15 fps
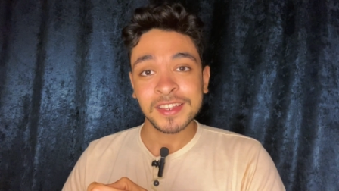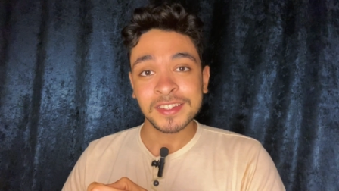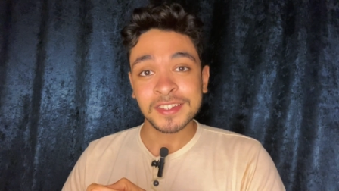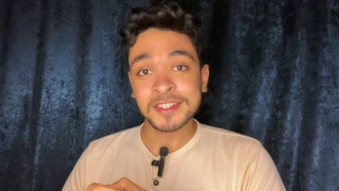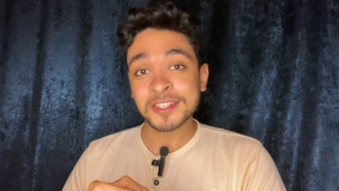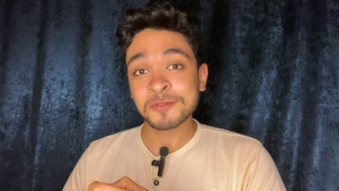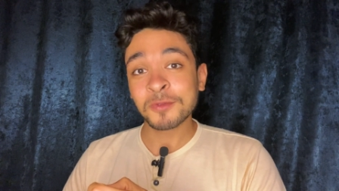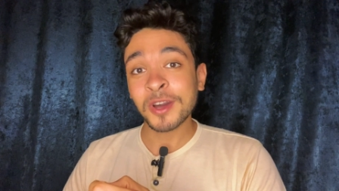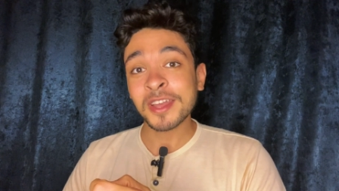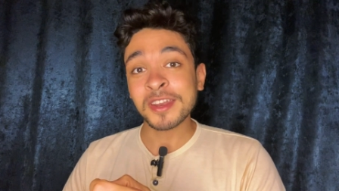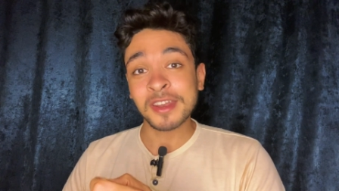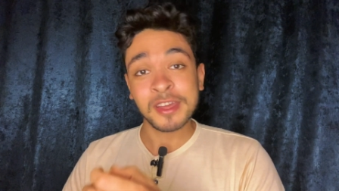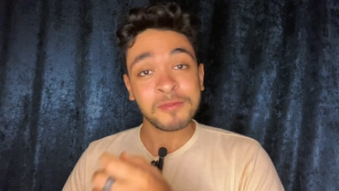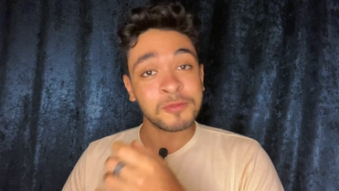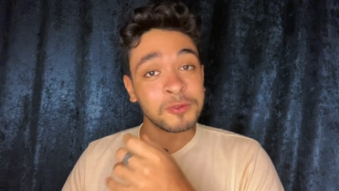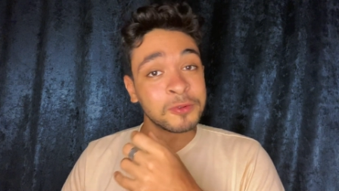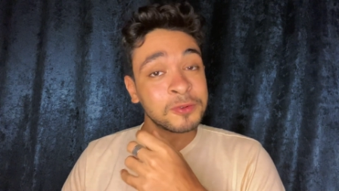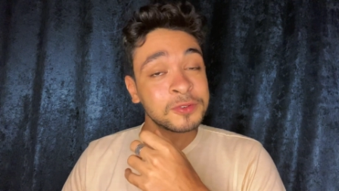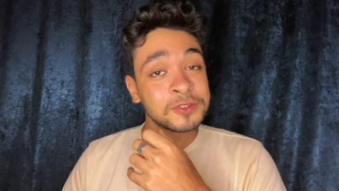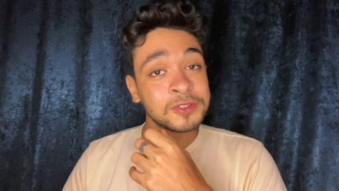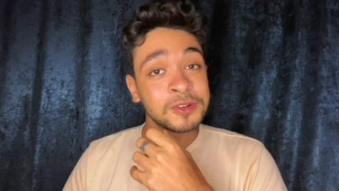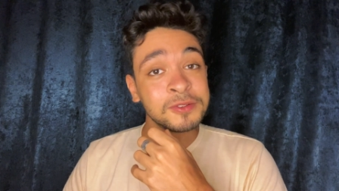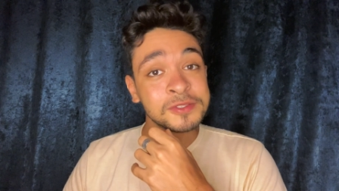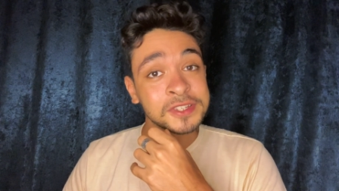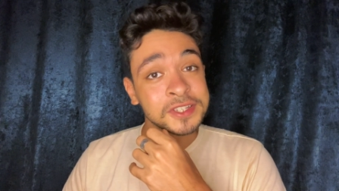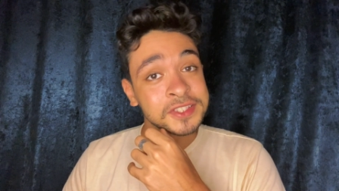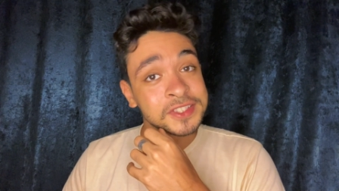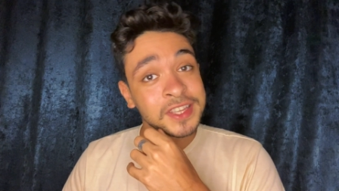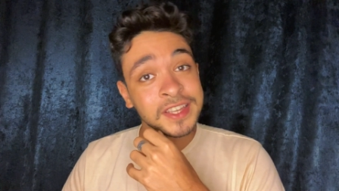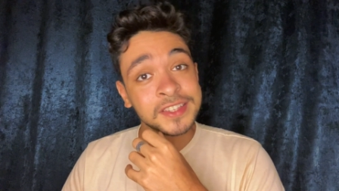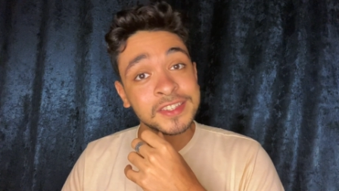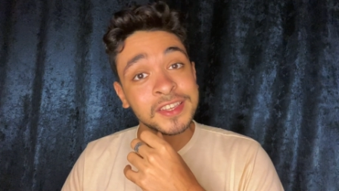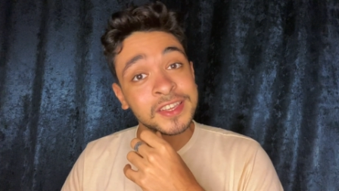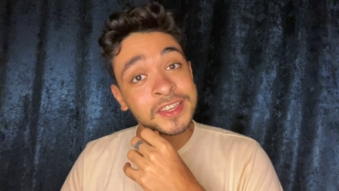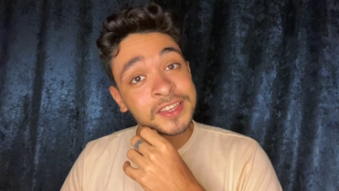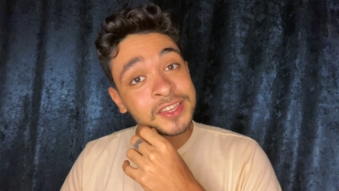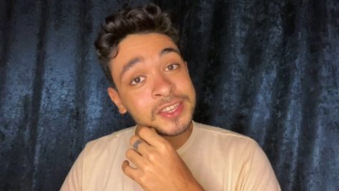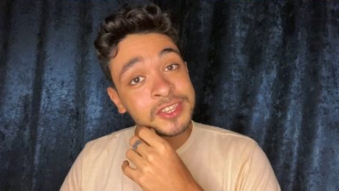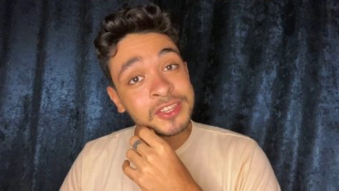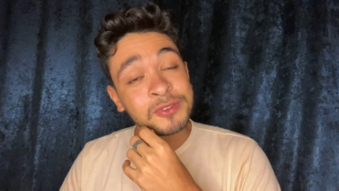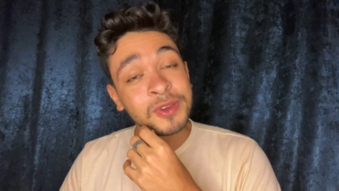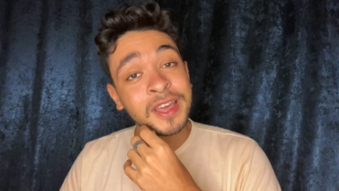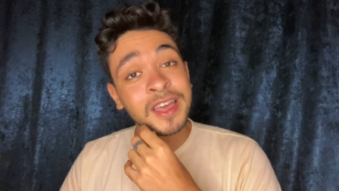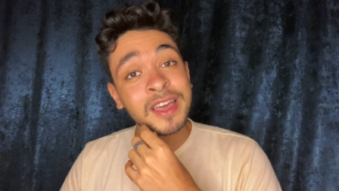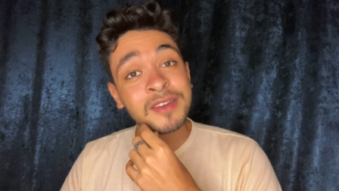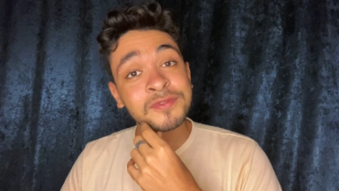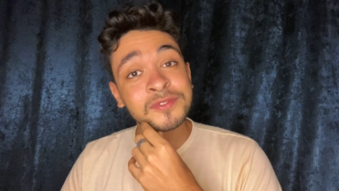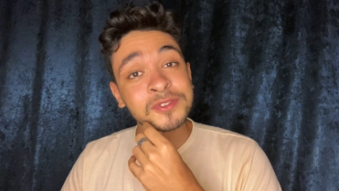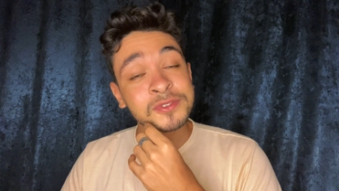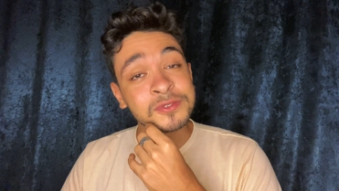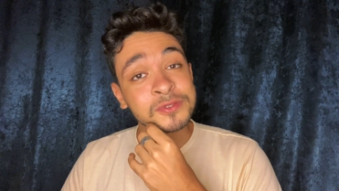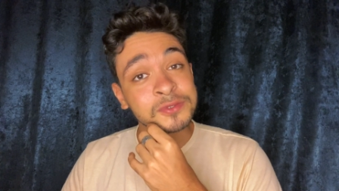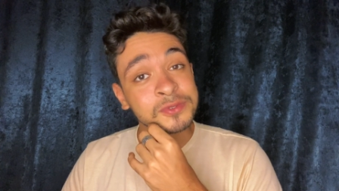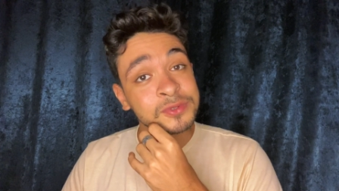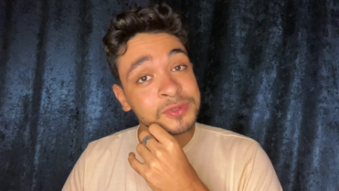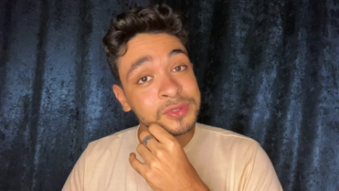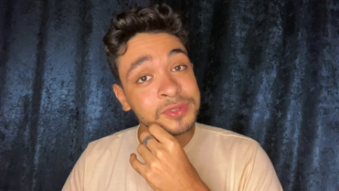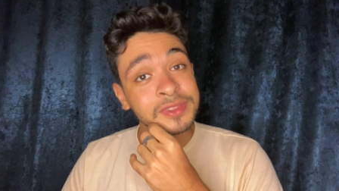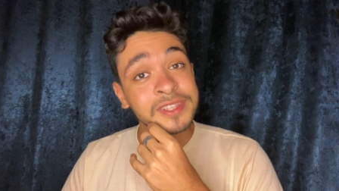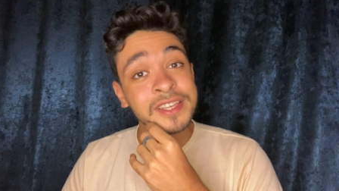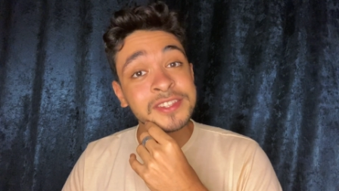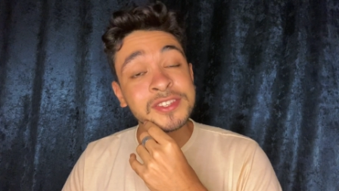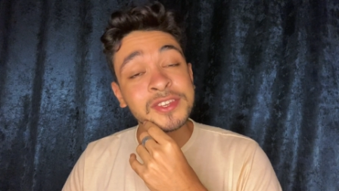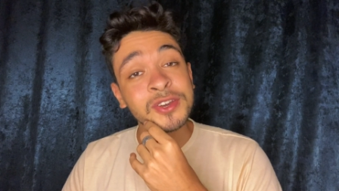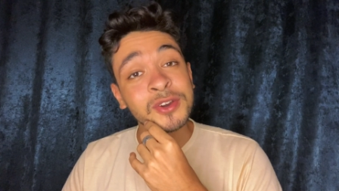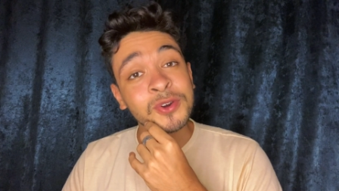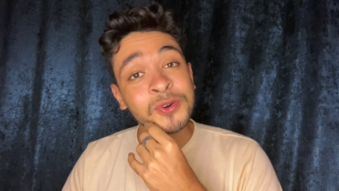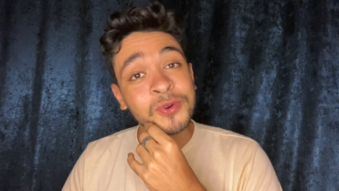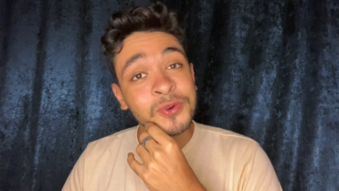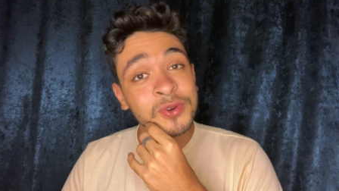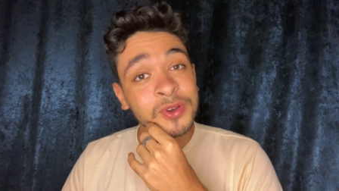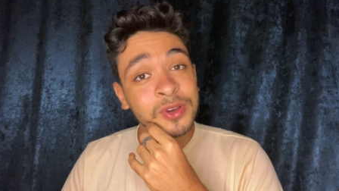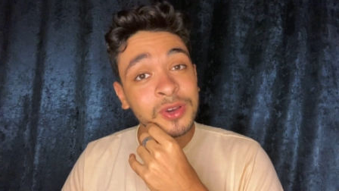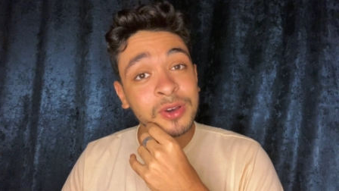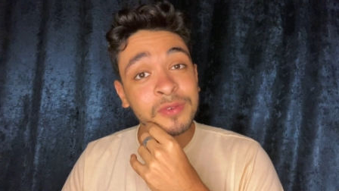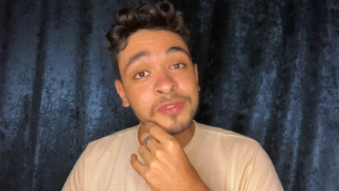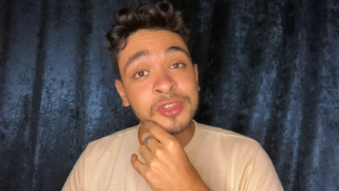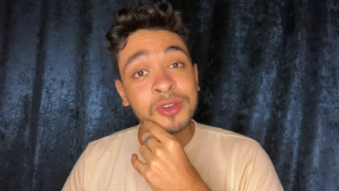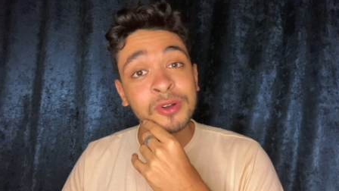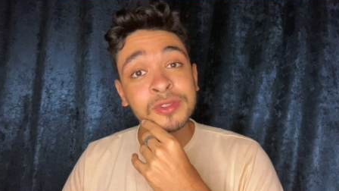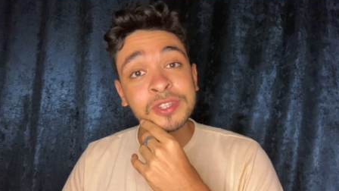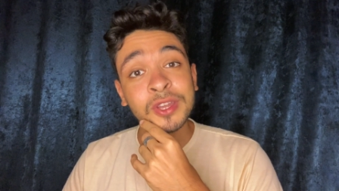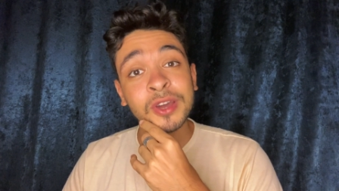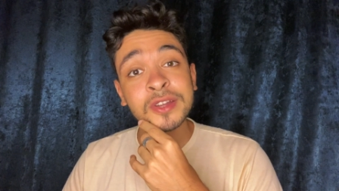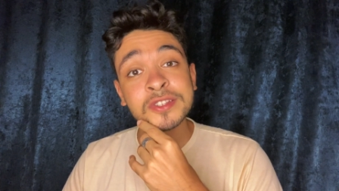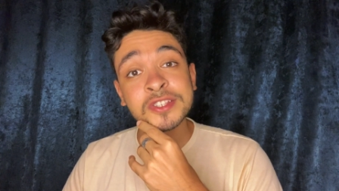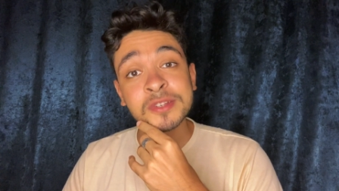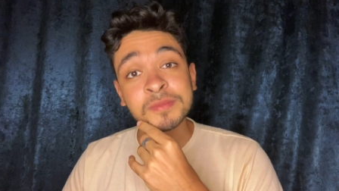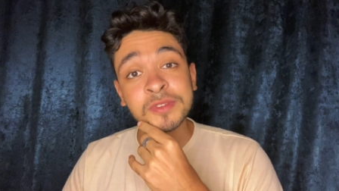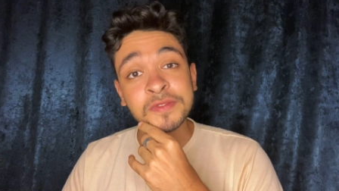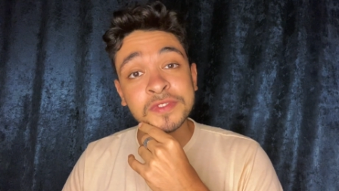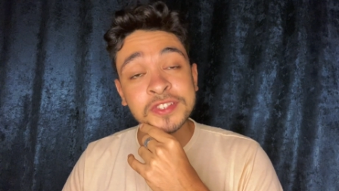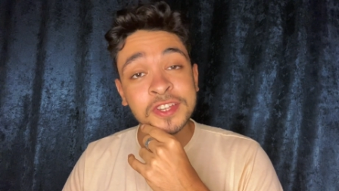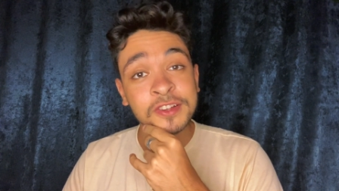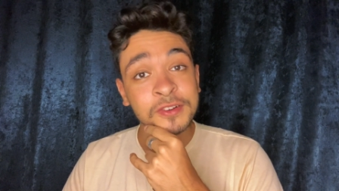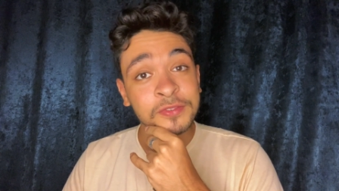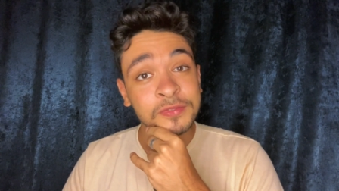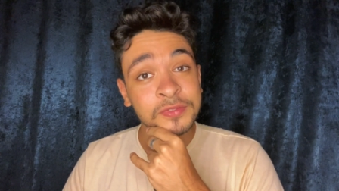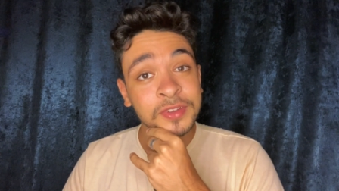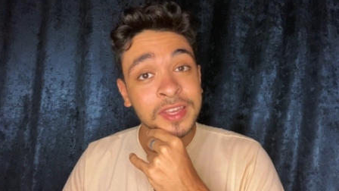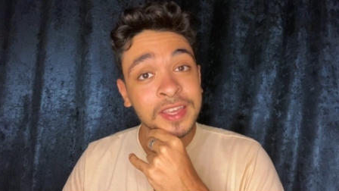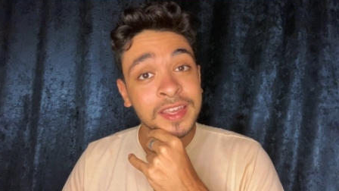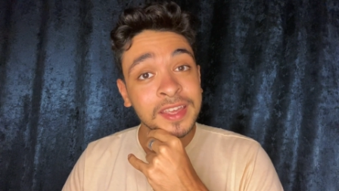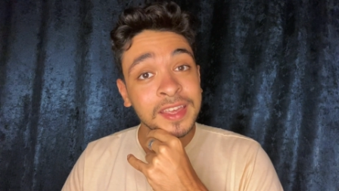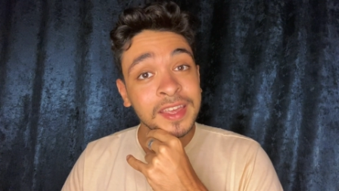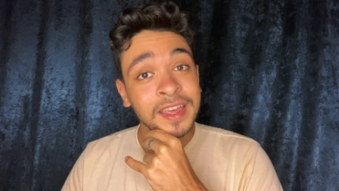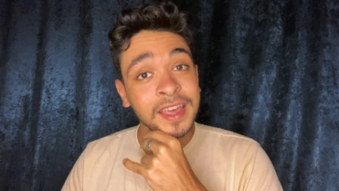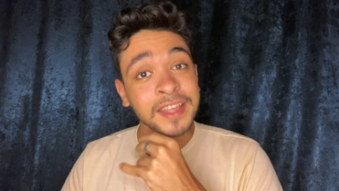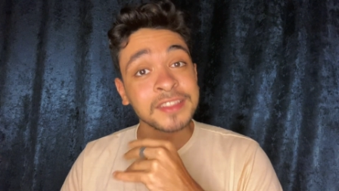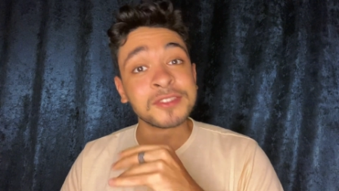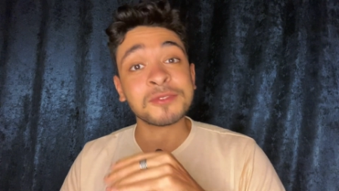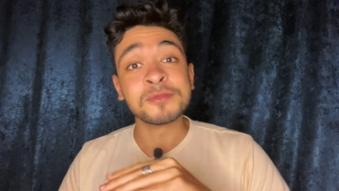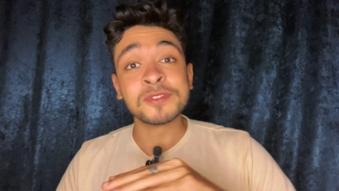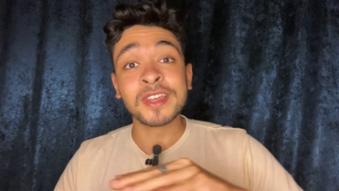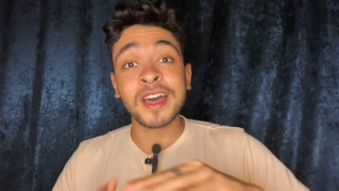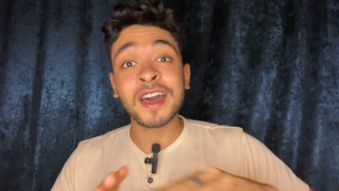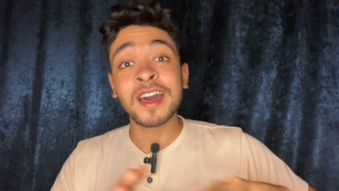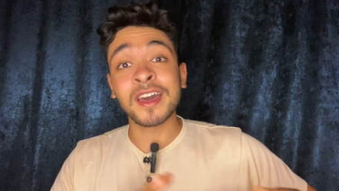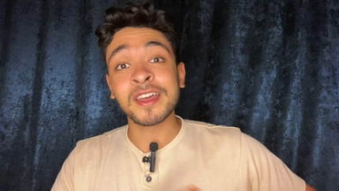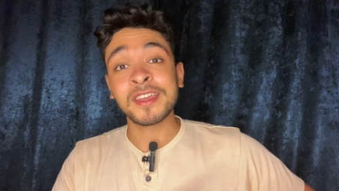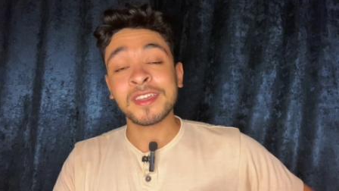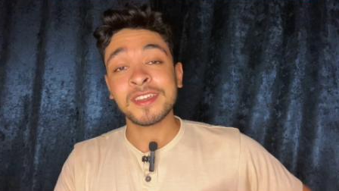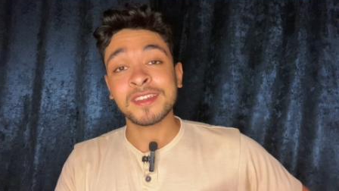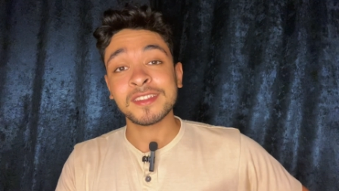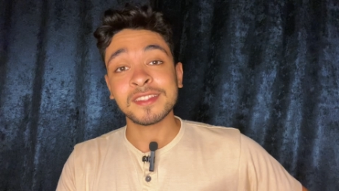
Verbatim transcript: This is why Neville told us that you have to let go of the old concept of self and to die.